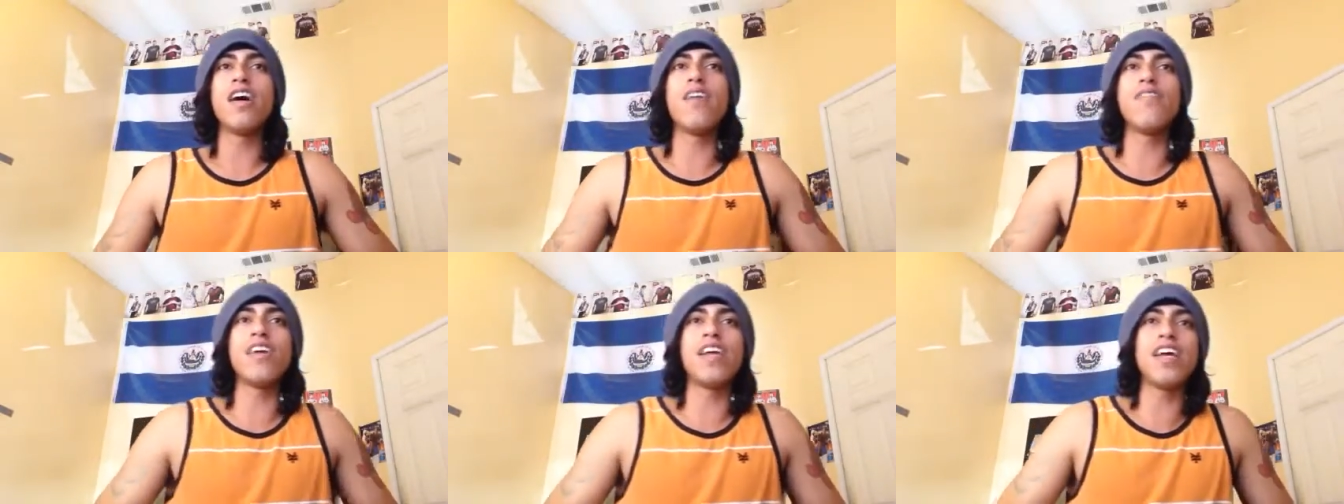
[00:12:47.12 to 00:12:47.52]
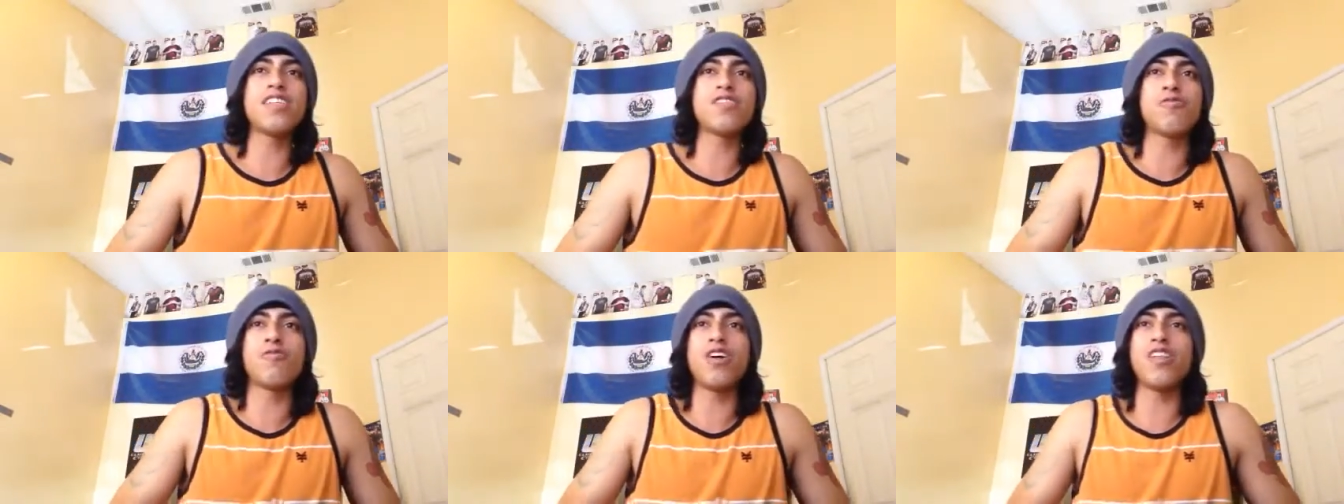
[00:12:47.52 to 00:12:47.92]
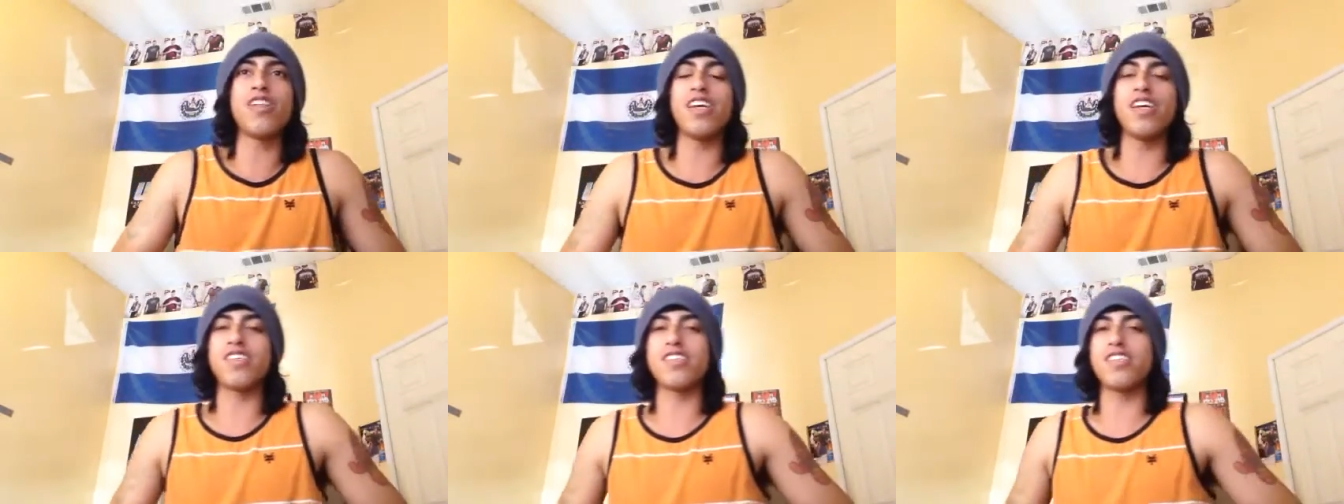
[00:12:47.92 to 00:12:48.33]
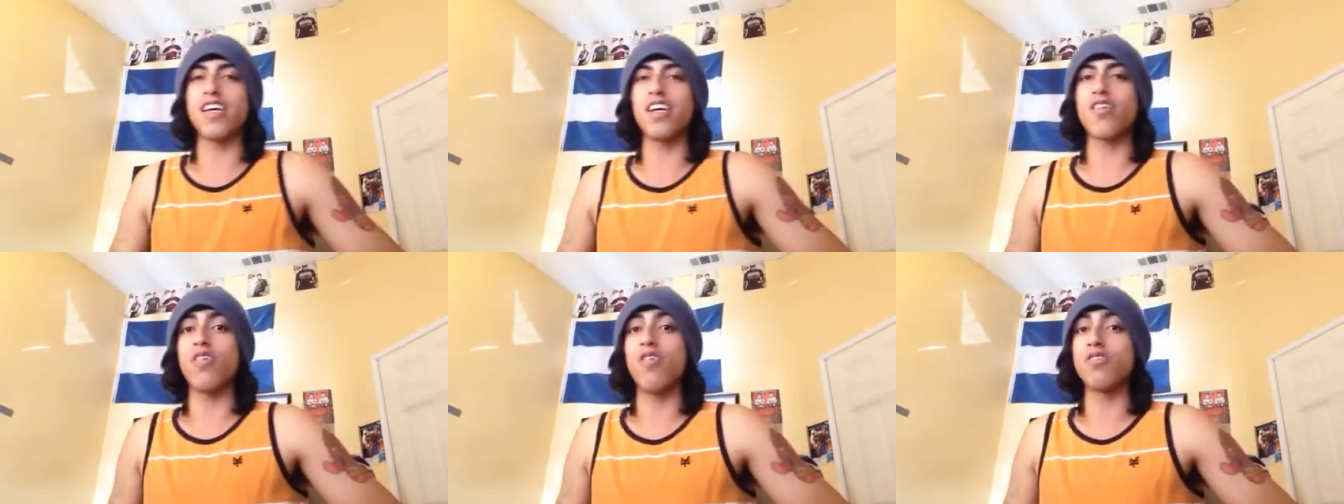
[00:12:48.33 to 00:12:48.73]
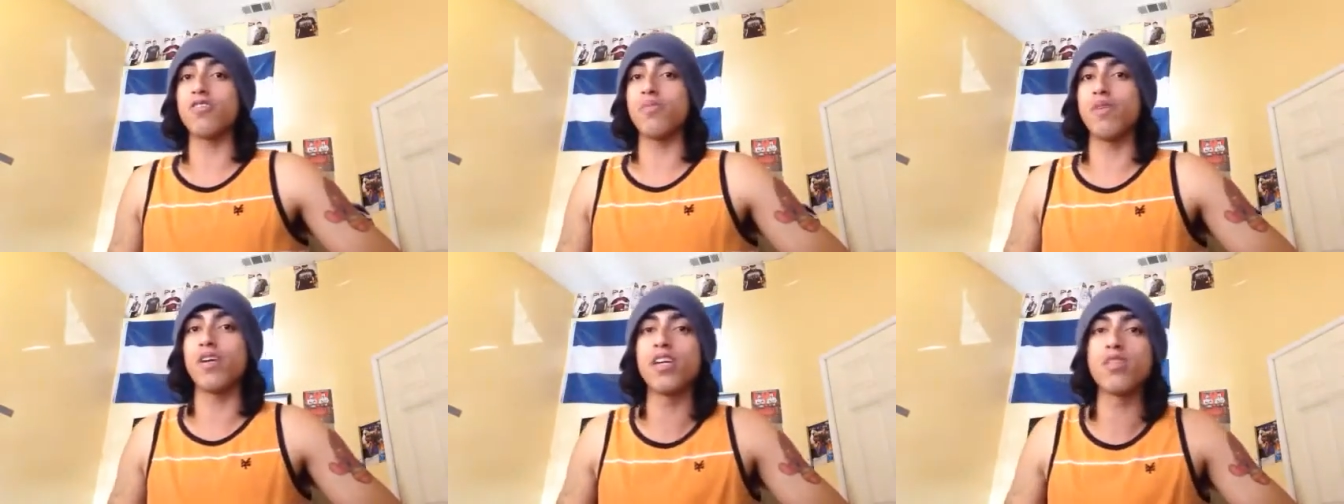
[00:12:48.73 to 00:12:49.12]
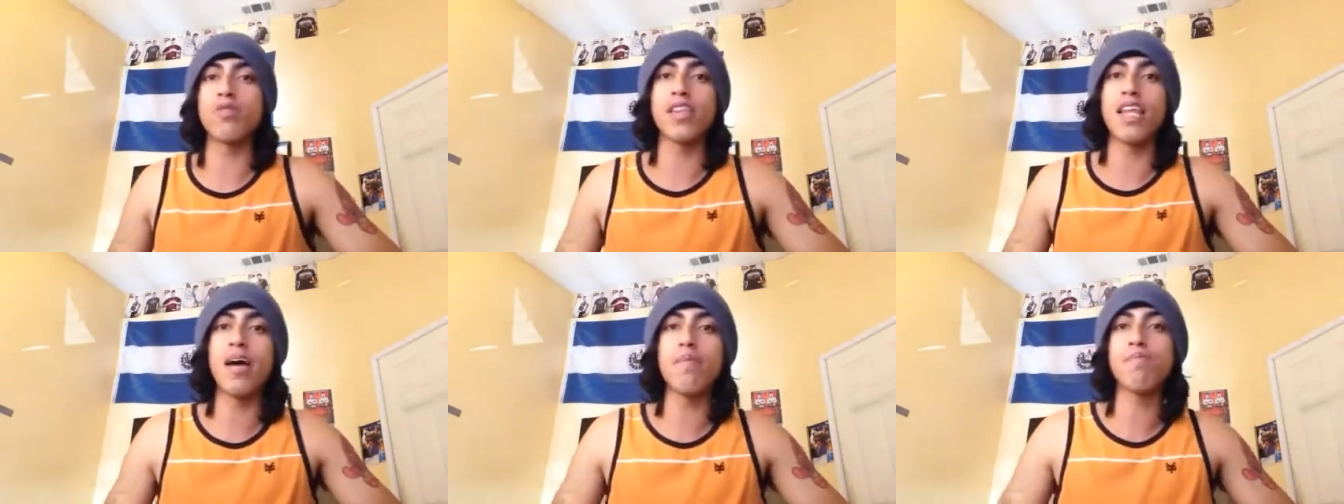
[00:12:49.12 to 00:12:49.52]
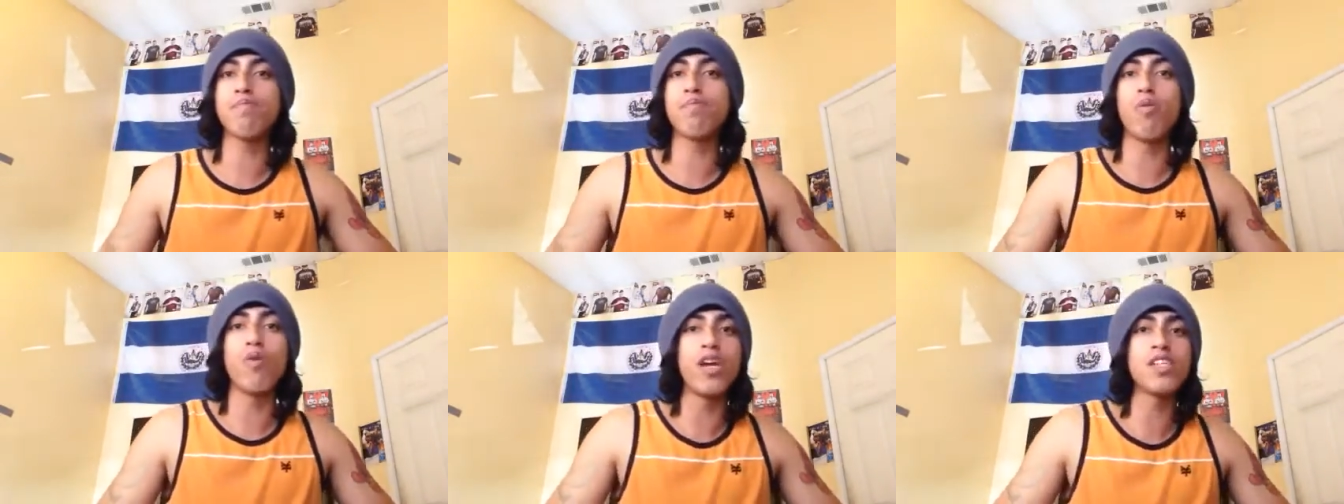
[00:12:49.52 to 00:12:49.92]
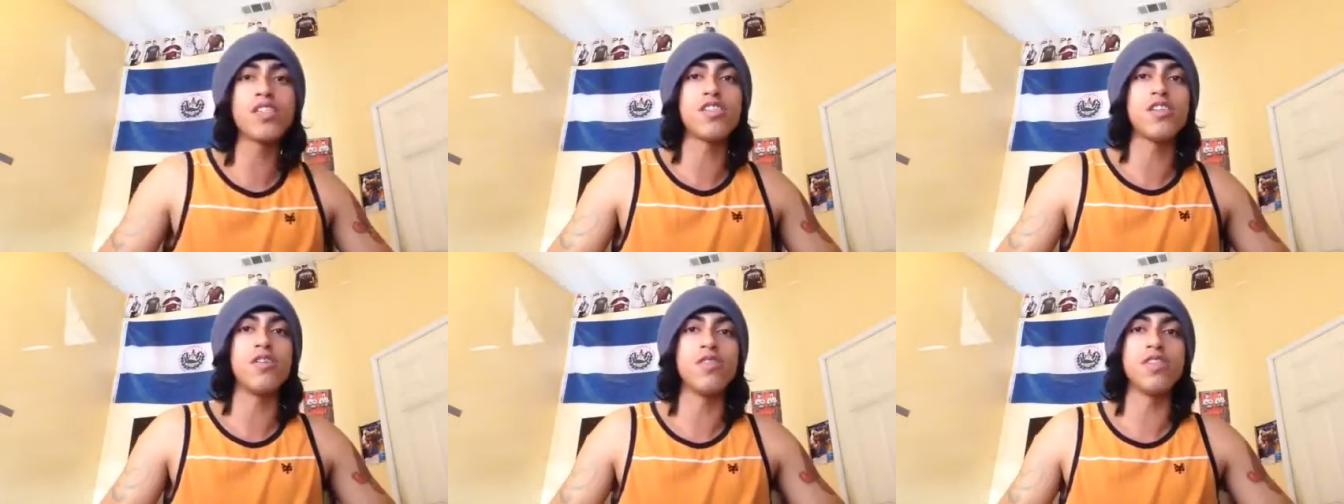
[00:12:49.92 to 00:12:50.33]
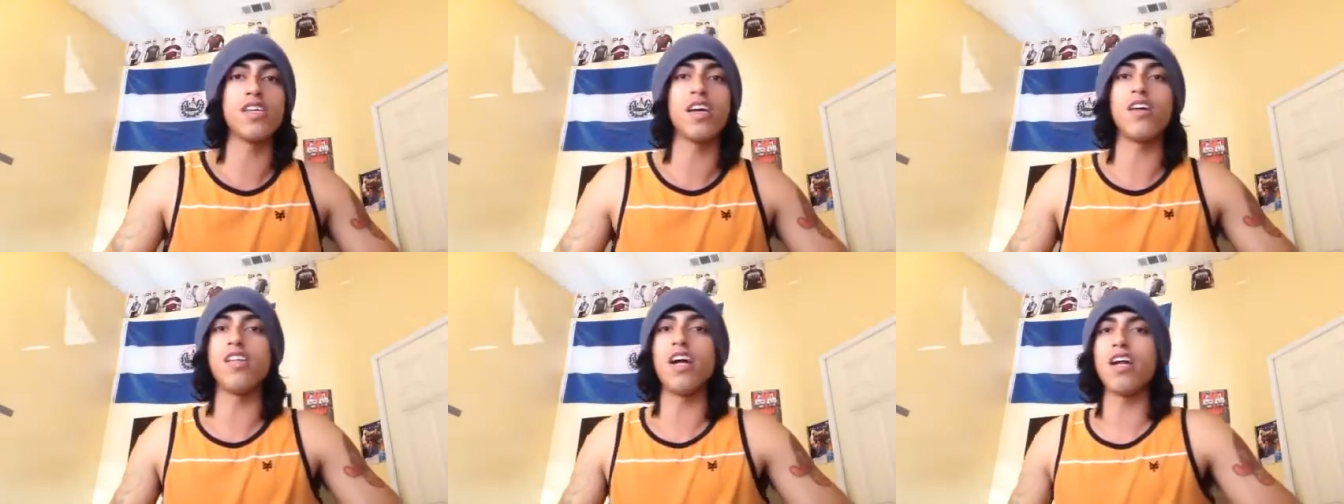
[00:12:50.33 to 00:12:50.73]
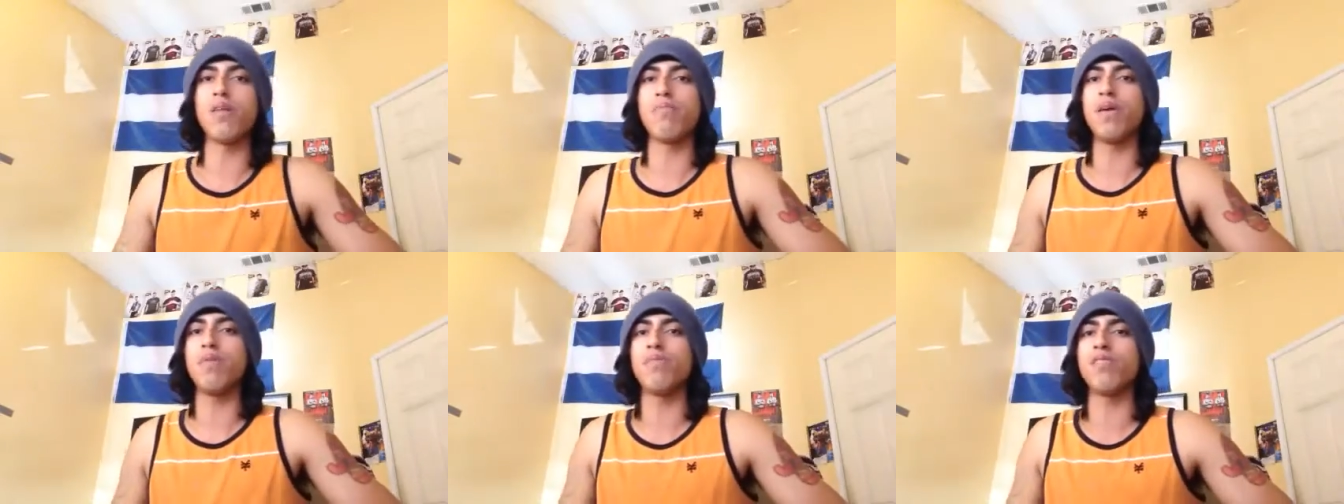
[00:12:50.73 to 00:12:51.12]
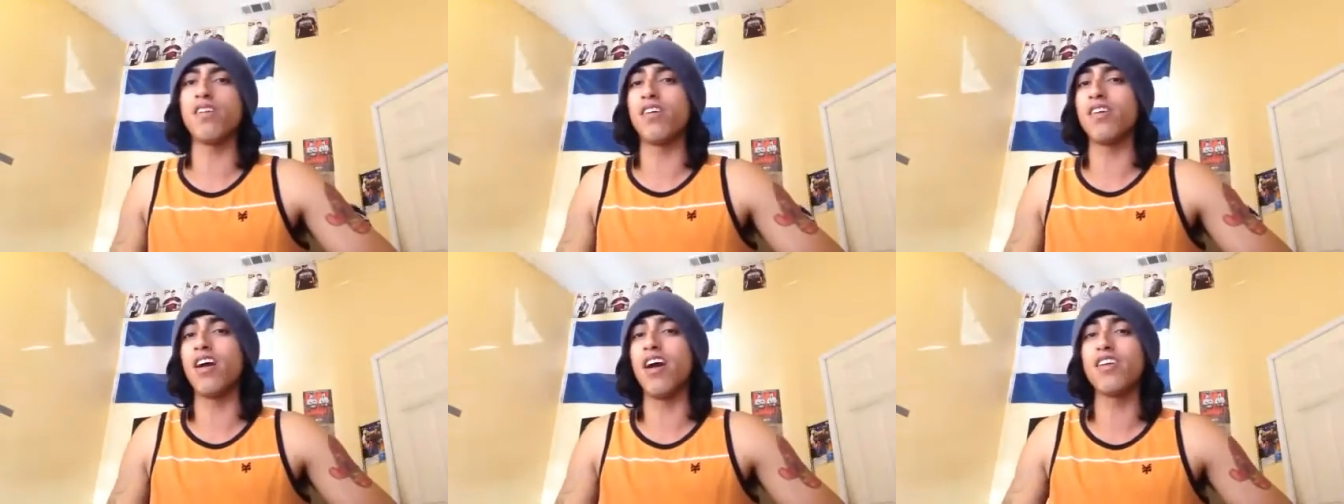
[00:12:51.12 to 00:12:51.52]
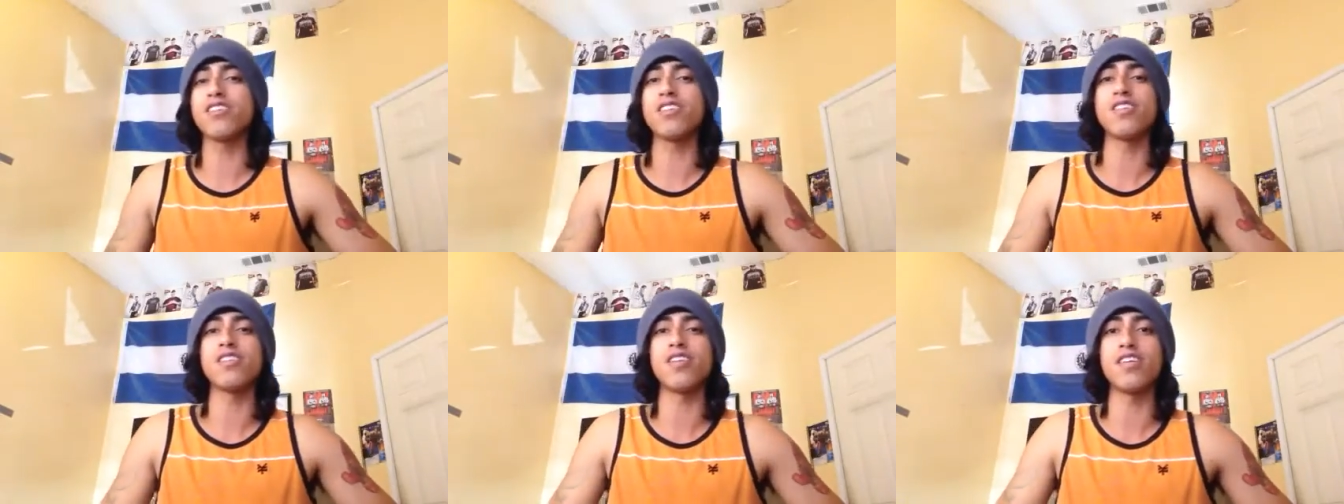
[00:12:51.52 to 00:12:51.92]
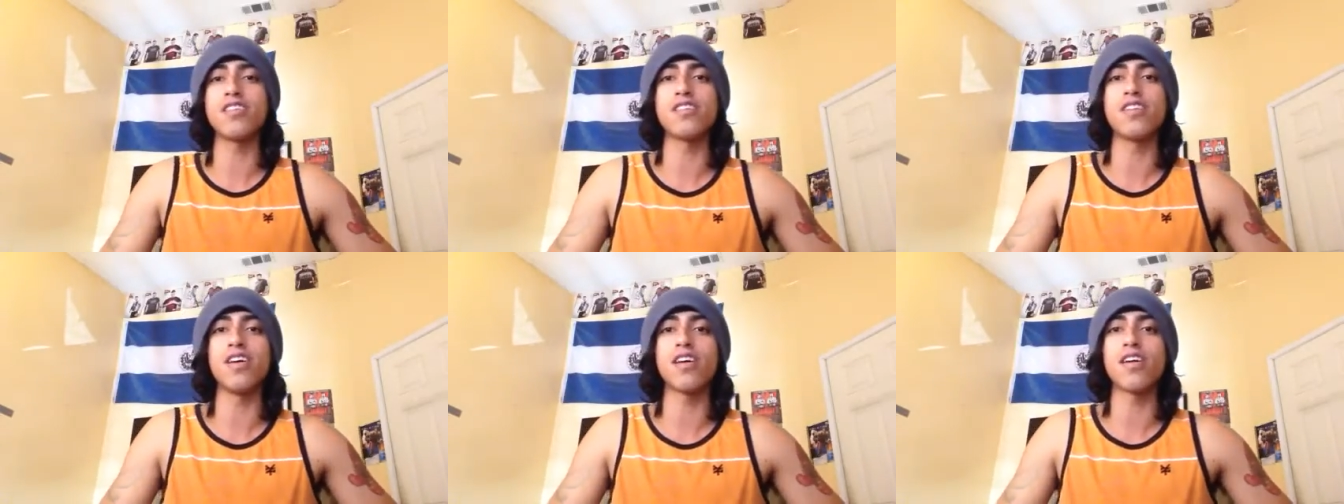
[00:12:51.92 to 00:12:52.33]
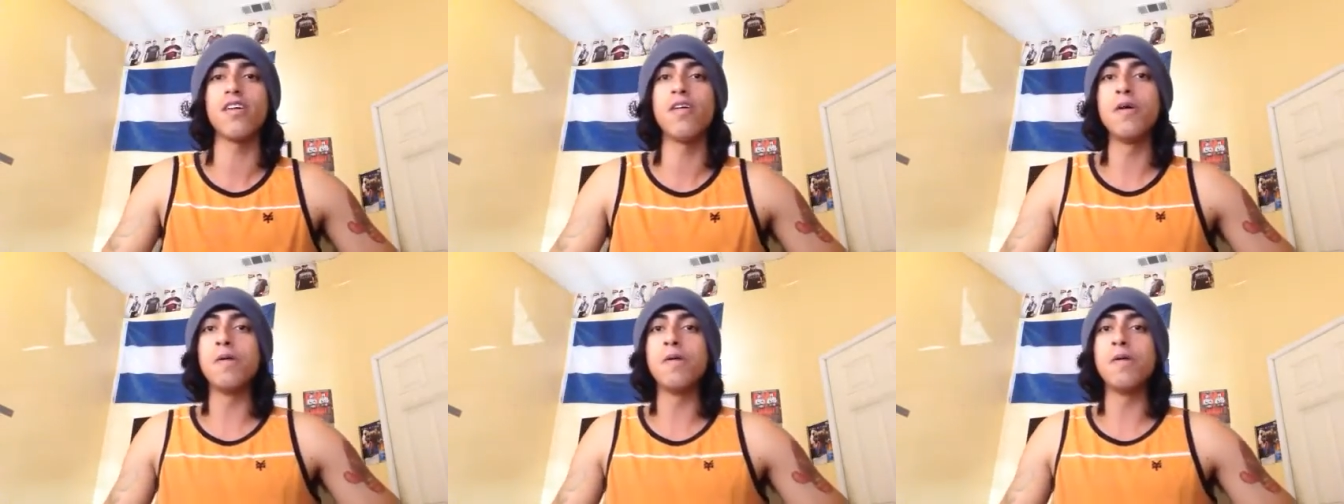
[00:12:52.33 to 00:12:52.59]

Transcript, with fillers: I mean, it's really a sick culture because what that points to is that a lot of people are narcissistic.